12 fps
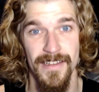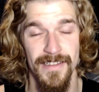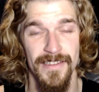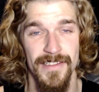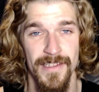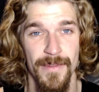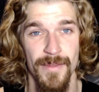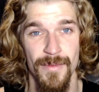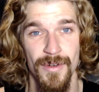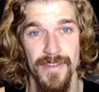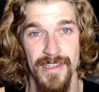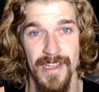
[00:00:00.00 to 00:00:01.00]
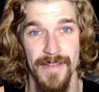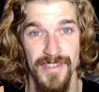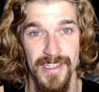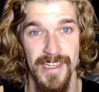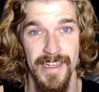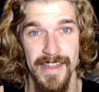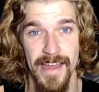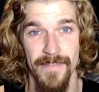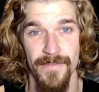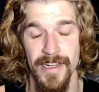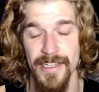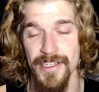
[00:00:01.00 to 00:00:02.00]
some of the movies I've seen in that
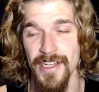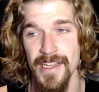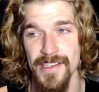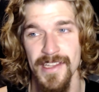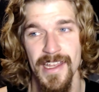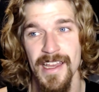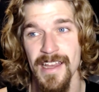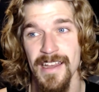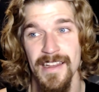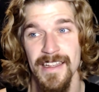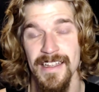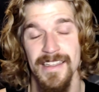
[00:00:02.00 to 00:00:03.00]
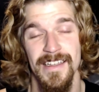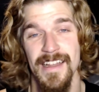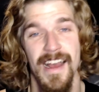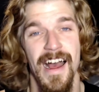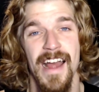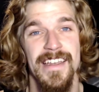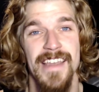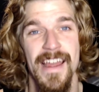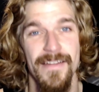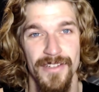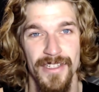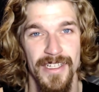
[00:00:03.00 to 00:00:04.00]
franchise, I
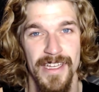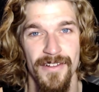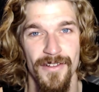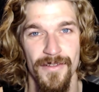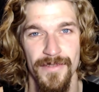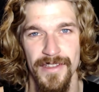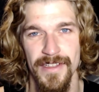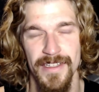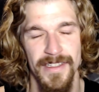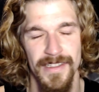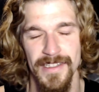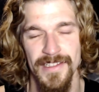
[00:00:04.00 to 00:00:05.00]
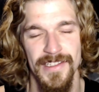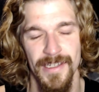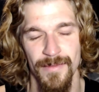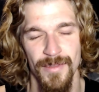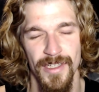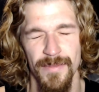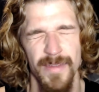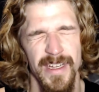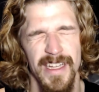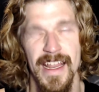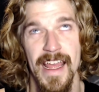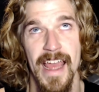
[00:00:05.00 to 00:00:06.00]
never get over the acidic blood
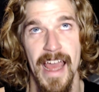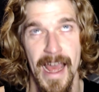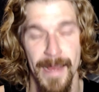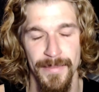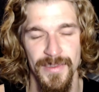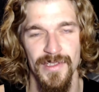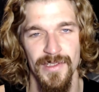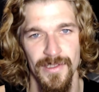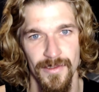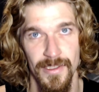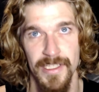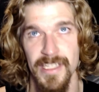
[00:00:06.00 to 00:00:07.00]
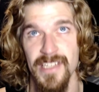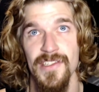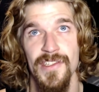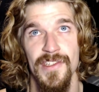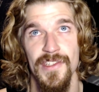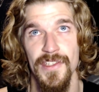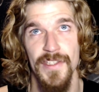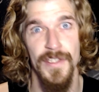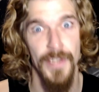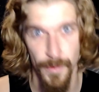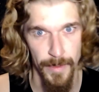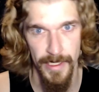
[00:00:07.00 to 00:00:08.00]
being absolutely
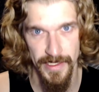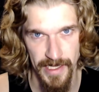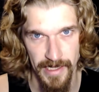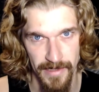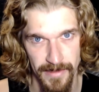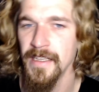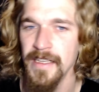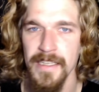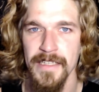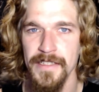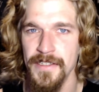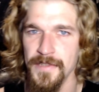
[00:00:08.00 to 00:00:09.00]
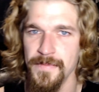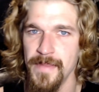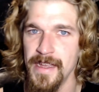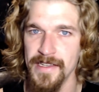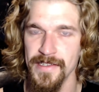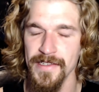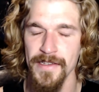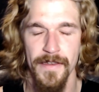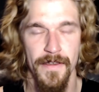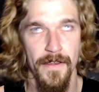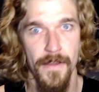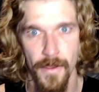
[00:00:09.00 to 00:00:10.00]
stupid as hell. It just makes
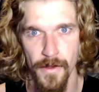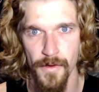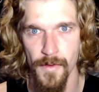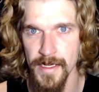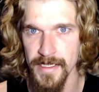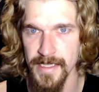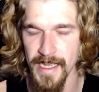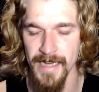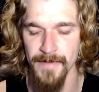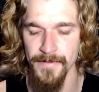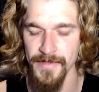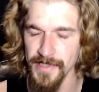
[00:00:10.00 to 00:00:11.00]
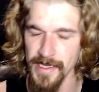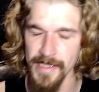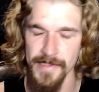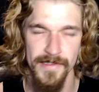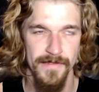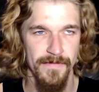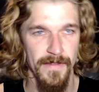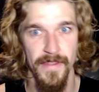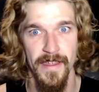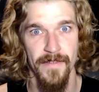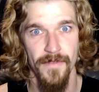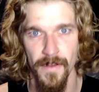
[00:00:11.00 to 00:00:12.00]
no damn sense. If
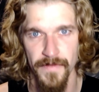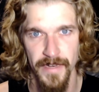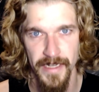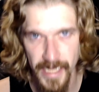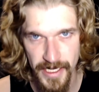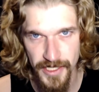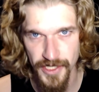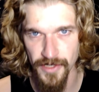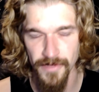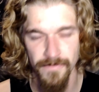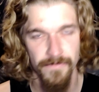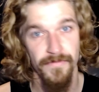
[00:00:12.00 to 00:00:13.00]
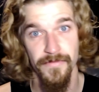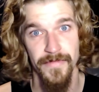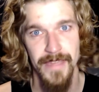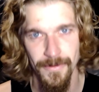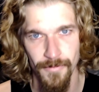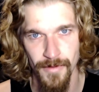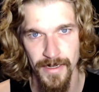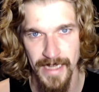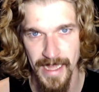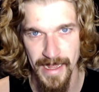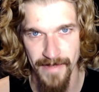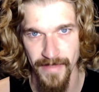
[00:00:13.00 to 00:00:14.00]
they evolved in nature, they wouldn't
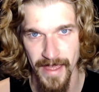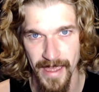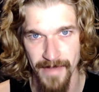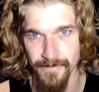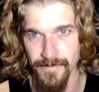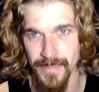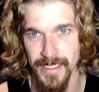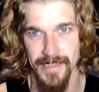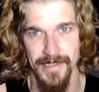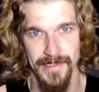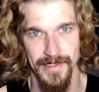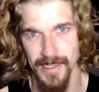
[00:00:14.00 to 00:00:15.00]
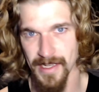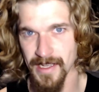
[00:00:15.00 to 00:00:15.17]
have that because,